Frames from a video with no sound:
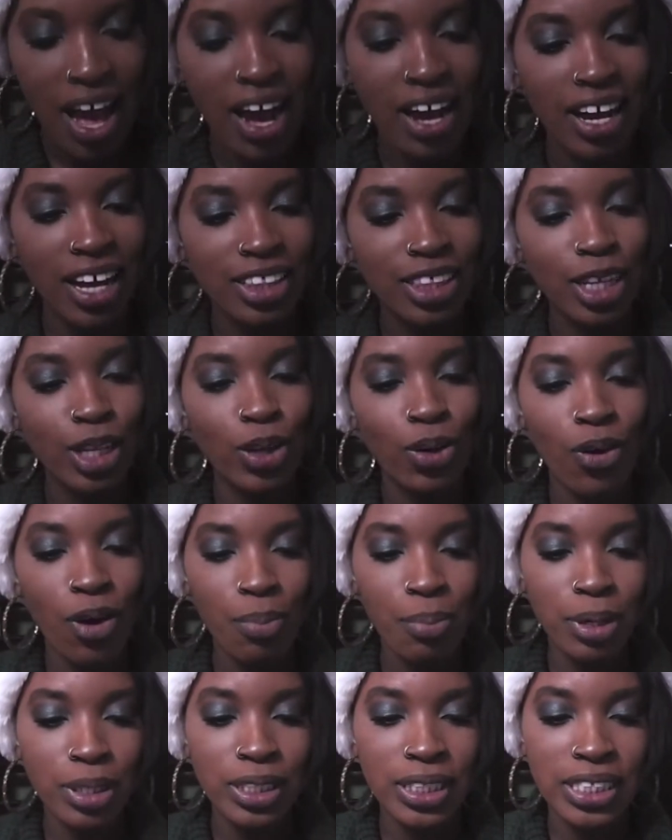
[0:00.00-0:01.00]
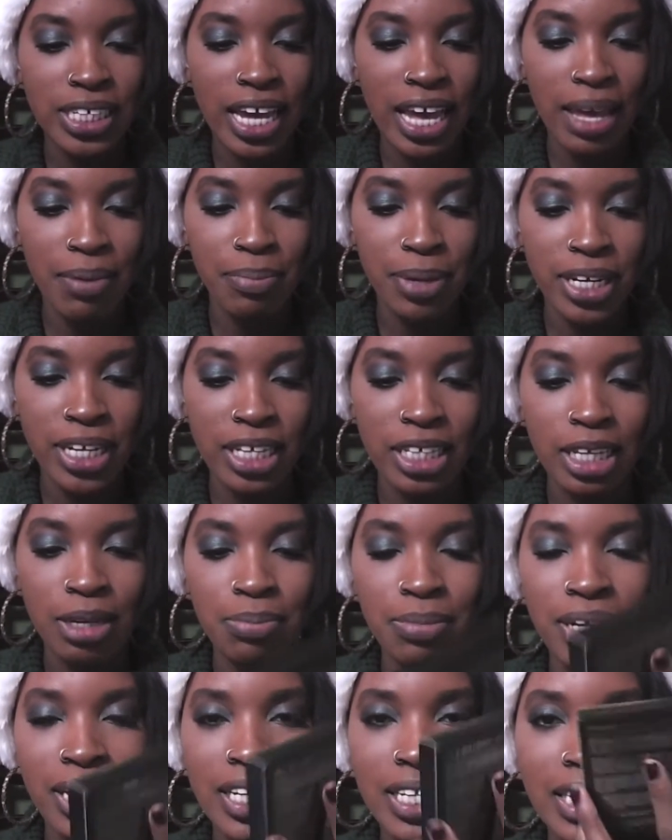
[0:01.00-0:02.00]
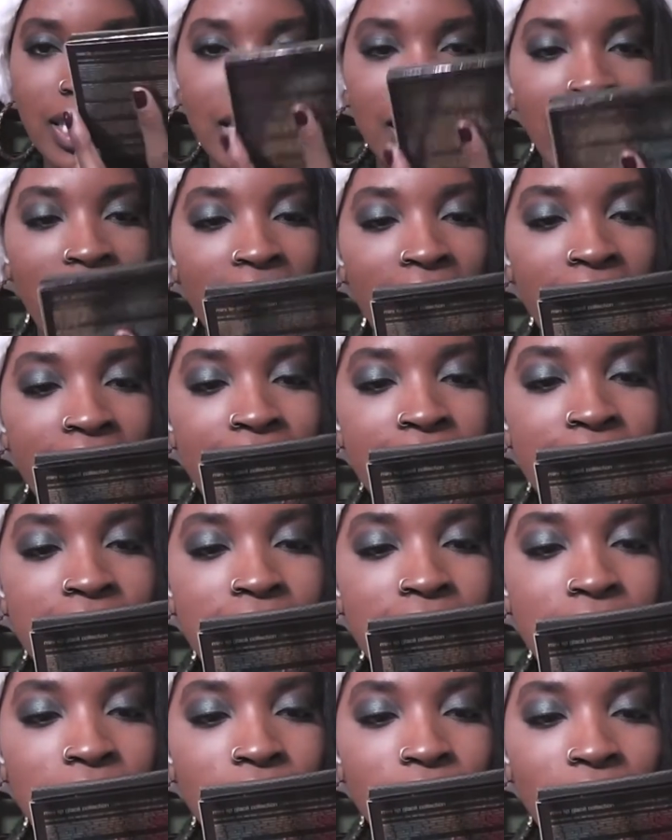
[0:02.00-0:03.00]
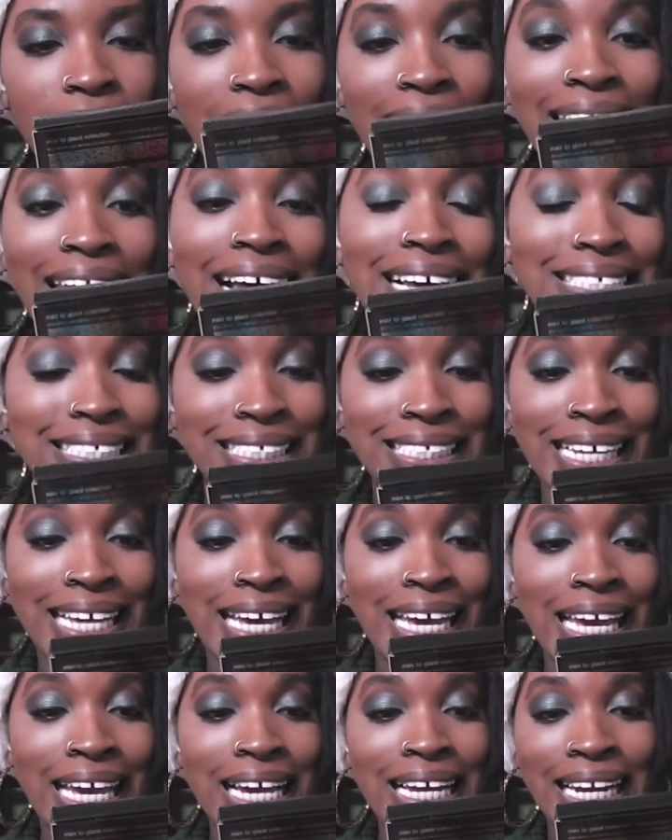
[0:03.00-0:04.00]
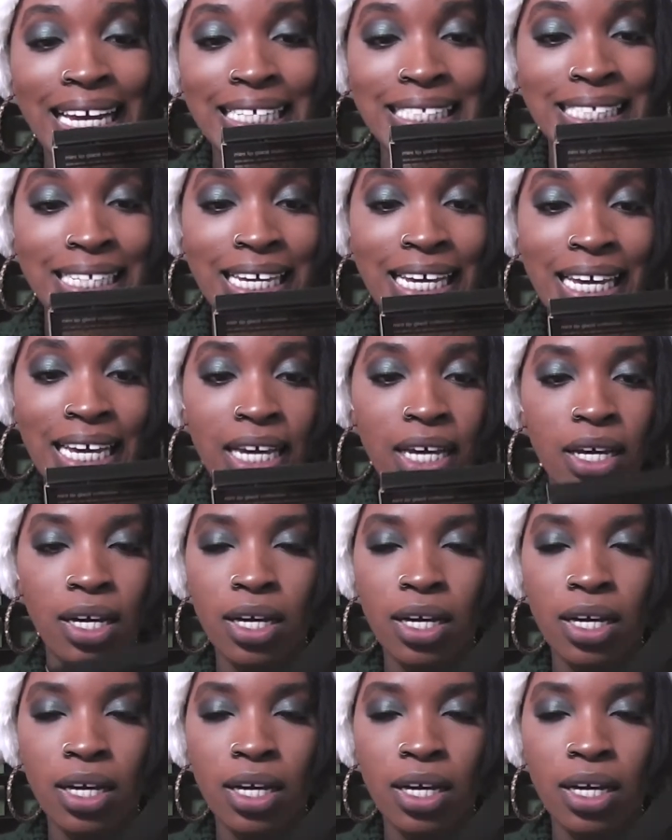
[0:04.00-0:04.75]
I got the Laura Mercier Mini Lip Glaze, Glacé, Glacé